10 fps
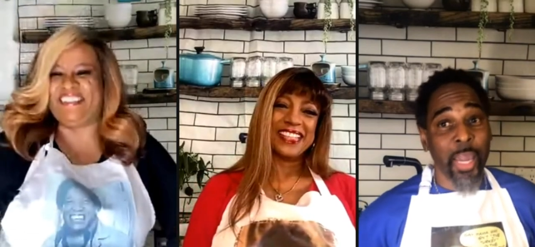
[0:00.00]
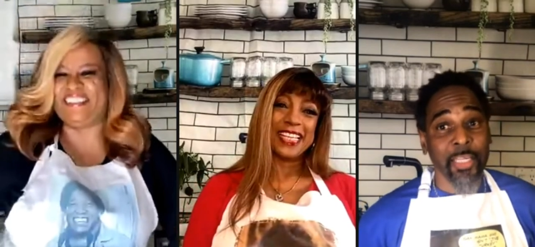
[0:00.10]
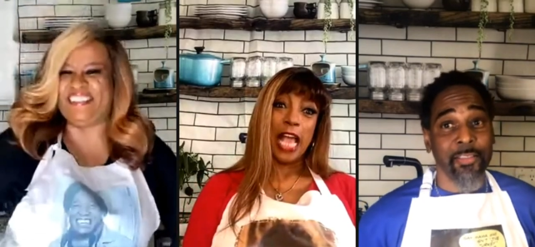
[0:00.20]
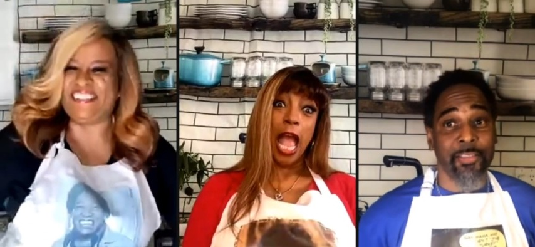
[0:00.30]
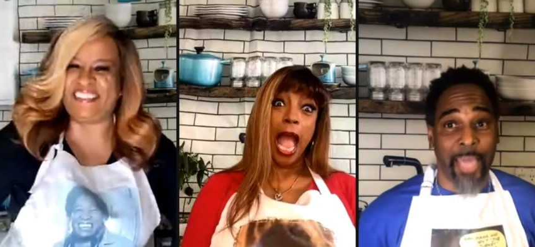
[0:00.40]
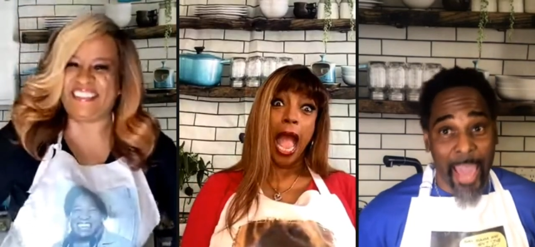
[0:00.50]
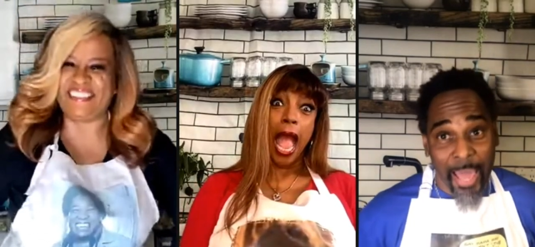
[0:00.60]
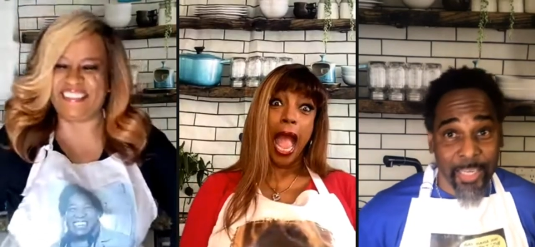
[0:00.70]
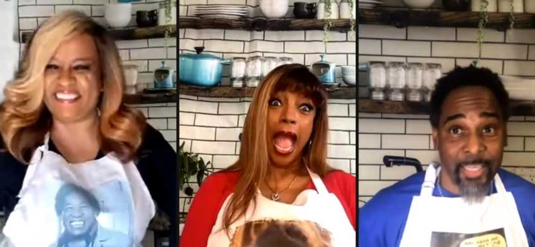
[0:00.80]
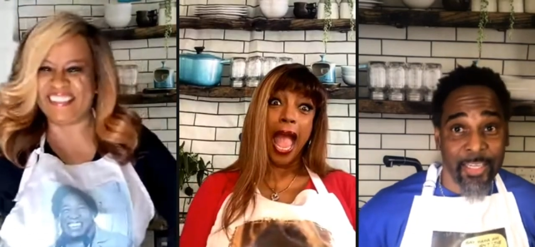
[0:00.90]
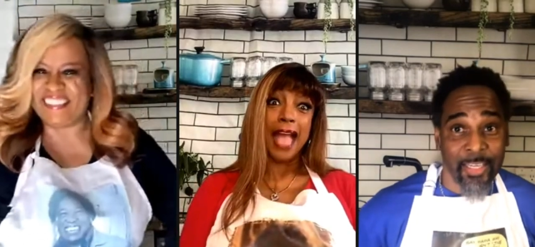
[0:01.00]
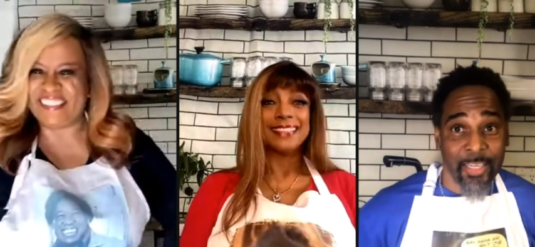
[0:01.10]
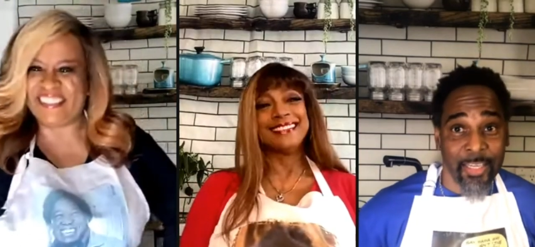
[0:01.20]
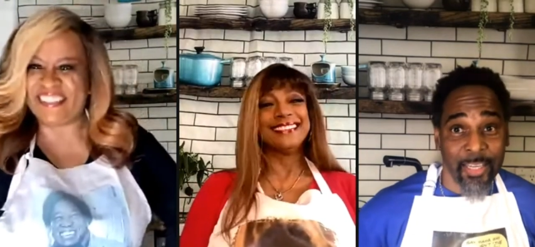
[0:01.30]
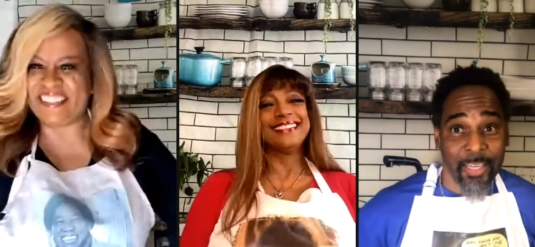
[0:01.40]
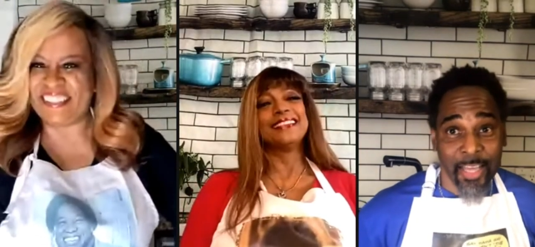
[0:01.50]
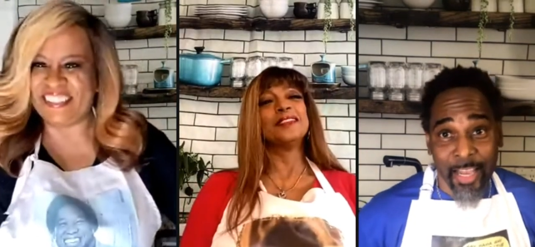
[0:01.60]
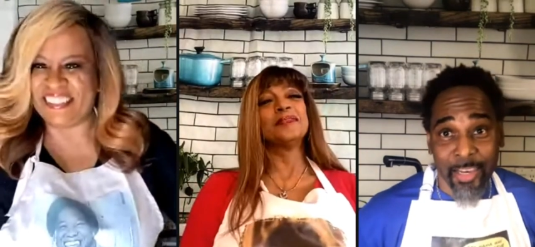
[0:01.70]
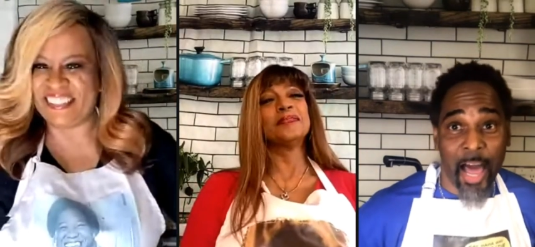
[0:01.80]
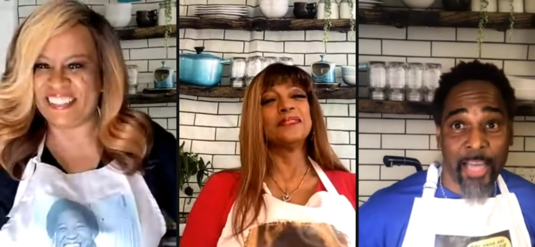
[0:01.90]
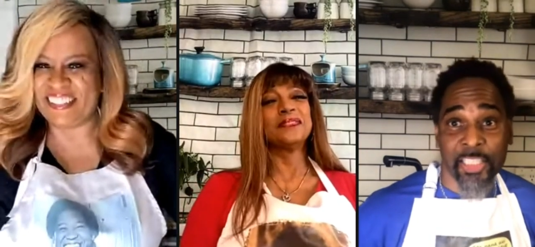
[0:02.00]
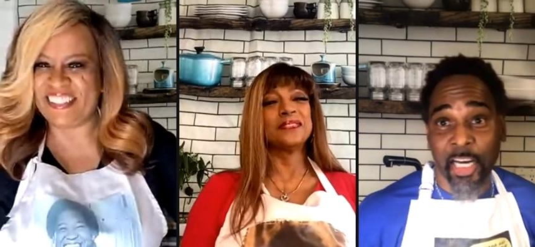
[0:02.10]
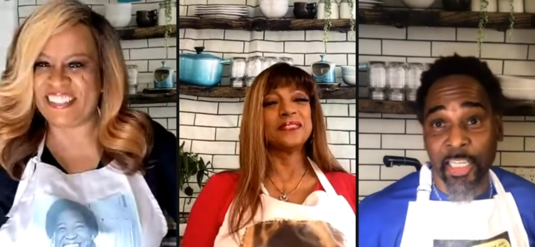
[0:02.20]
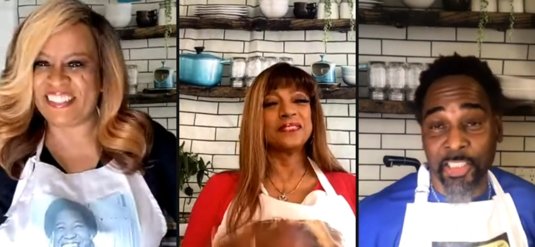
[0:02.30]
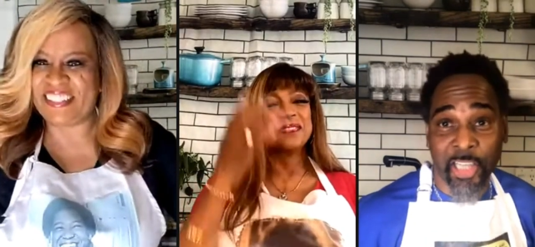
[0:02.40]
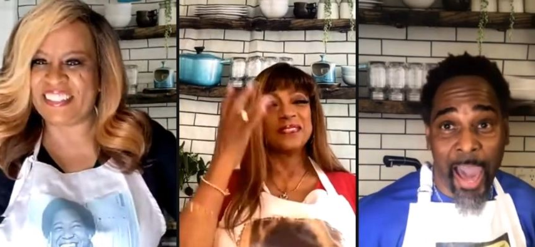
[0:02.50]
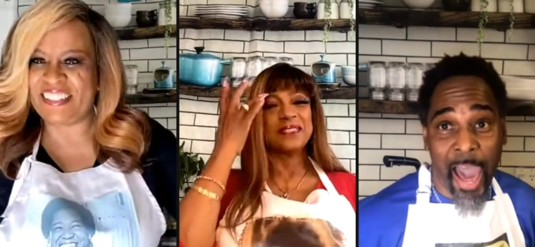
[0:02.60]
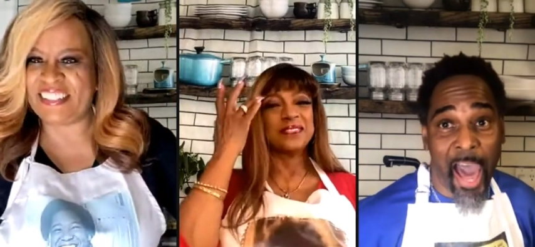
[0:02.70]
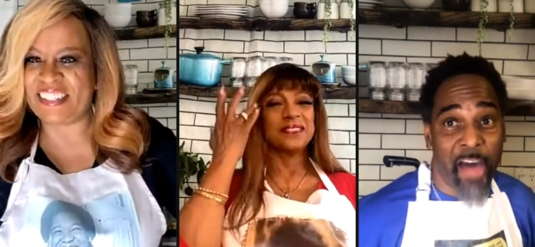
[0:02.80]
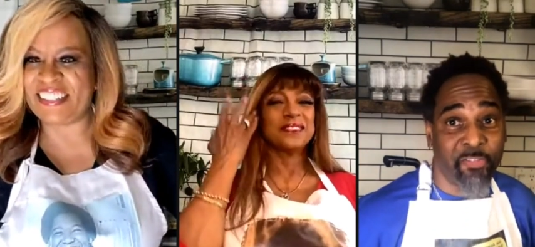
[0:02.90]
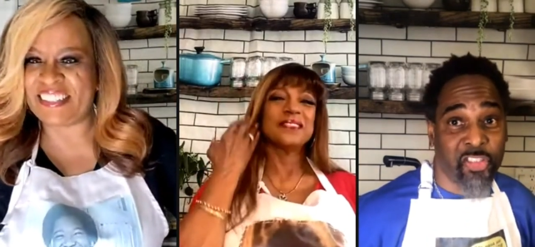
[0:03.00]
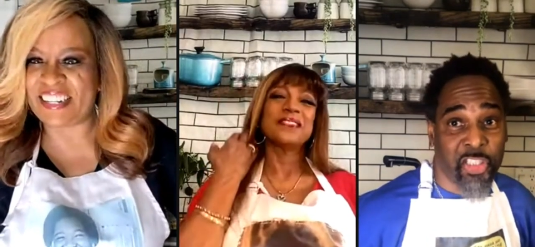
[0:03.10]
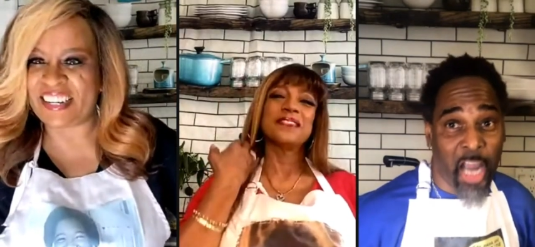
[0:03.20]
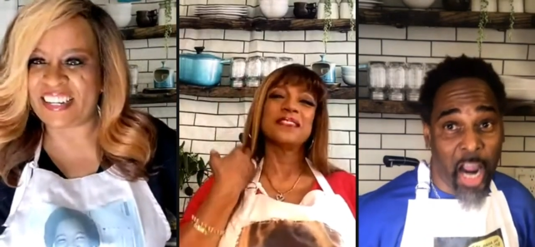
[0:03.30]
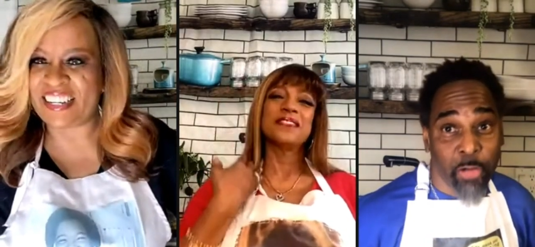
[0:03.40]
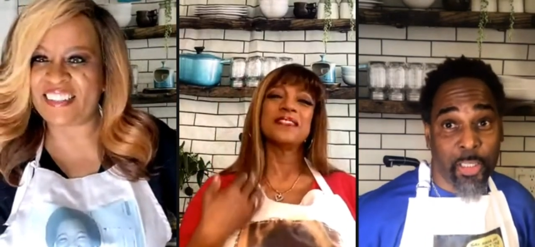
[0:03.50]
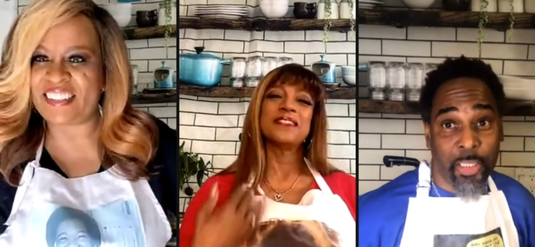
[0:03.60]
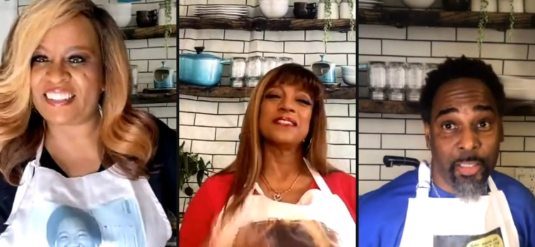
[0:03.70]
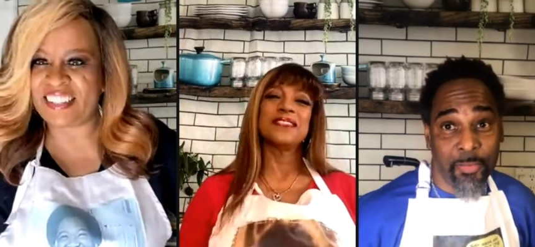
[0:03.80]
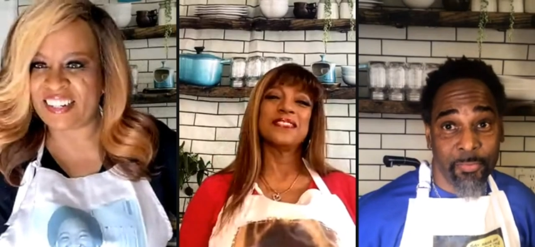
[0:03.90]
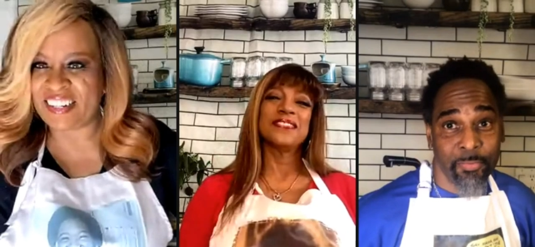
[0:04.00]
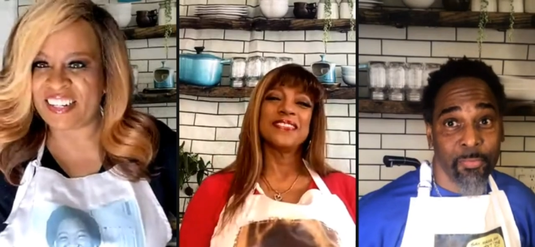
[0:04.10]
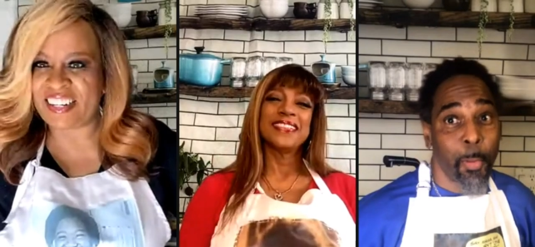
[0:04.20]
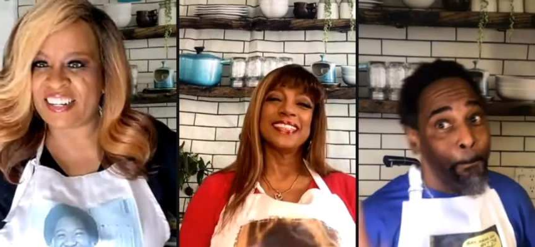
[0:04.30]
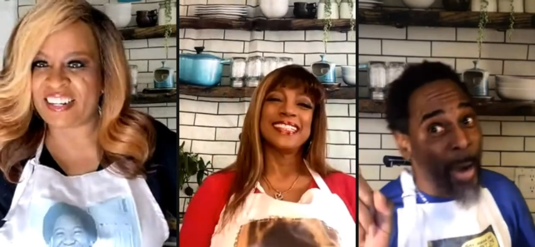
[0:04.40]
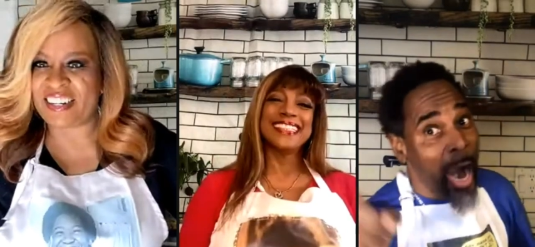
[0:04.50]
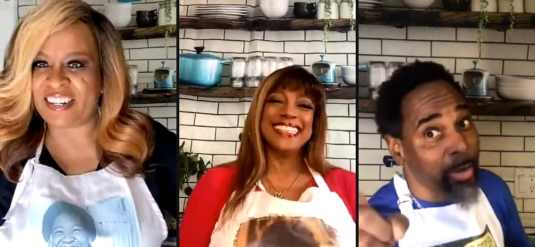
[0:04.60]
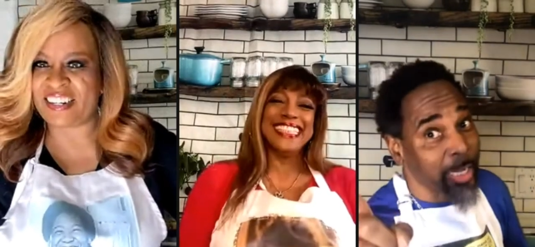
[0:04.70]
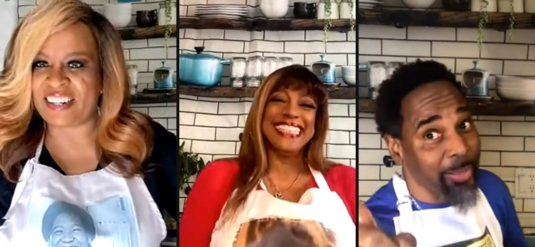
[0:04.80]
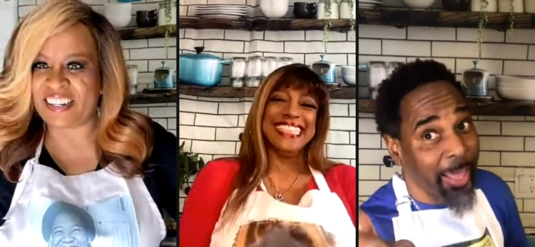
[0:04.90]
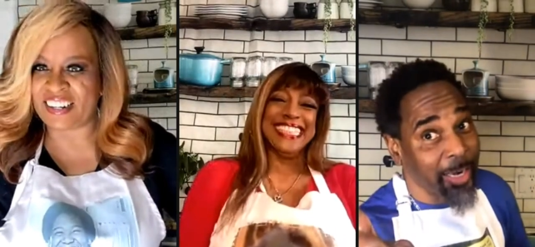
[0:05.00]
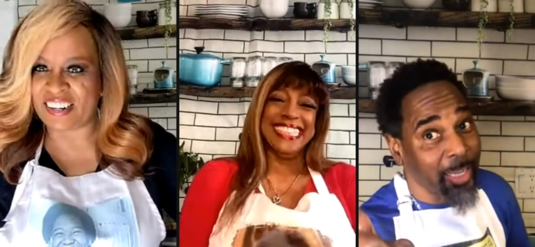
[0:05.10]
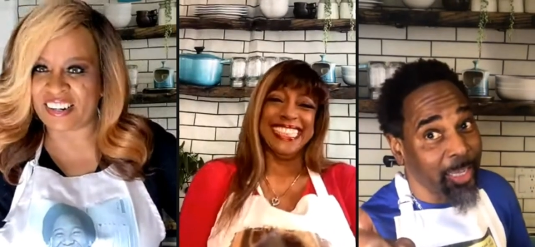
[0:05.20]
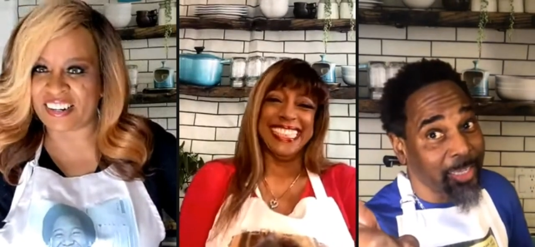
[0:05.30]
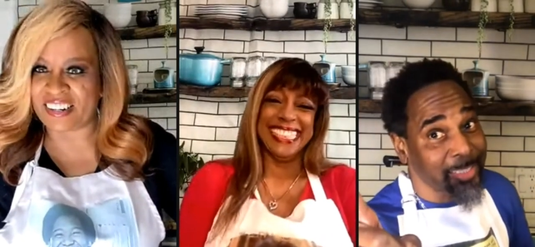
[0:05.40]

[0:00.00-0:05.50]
Speaker 1: sweet daddy likes a jazz turkey burger that is.